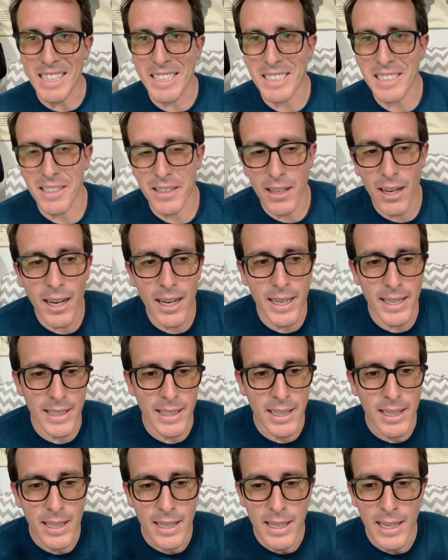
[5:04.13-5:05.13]
this line
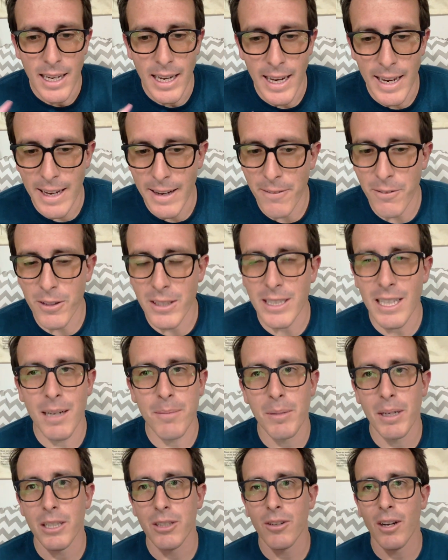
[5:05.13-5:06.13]
every
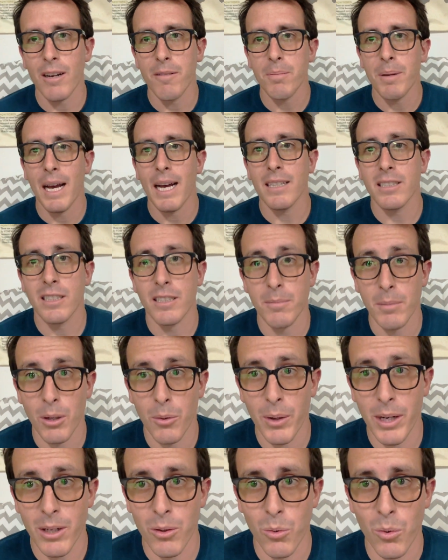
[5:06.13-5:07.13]
time I drive past it on my
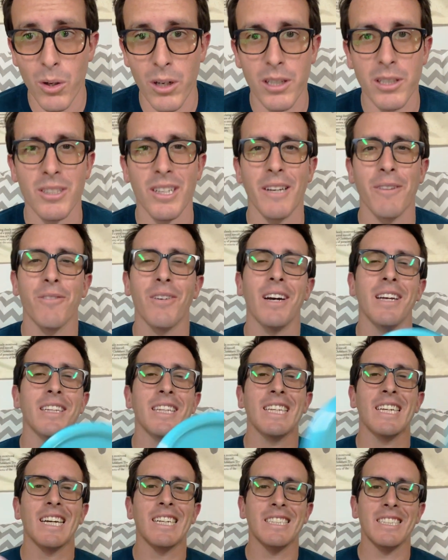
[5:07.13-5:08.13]
way to work. So I
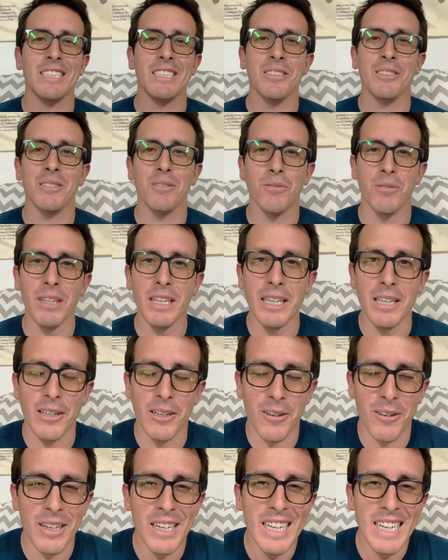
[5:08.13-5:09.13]
finally got to use a
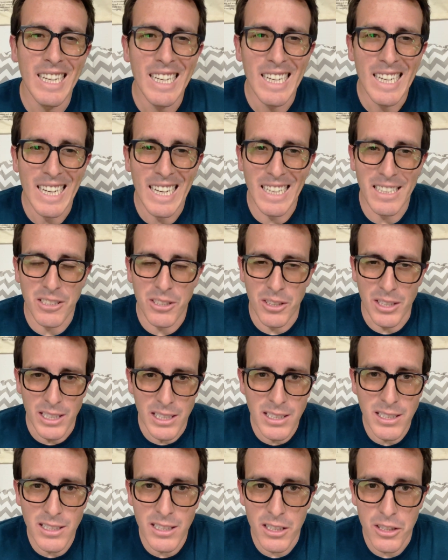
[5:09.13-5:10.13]
video. And so
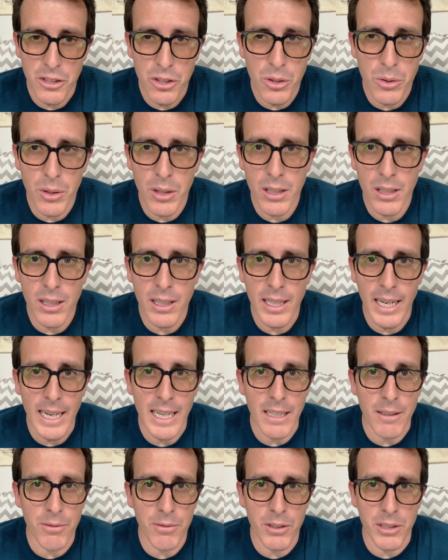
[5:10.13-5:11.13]
this is a
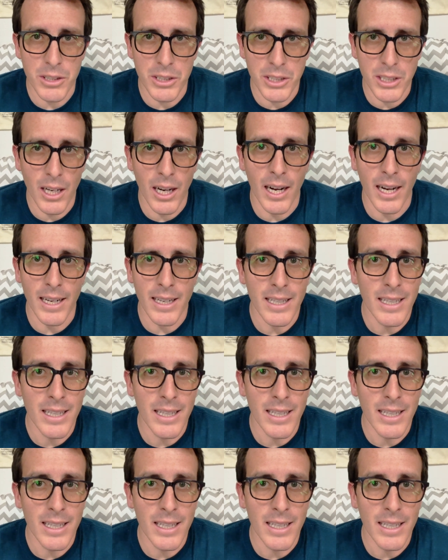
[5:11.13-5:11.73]
280-foot shot.